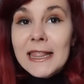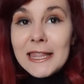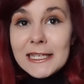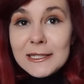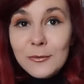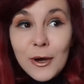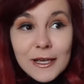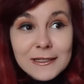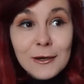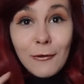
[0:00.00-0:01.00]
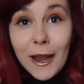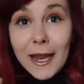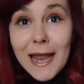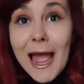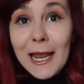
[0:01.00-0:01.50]
This was
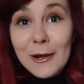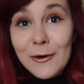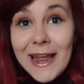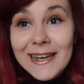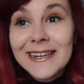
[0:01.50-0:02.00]
great. I cried.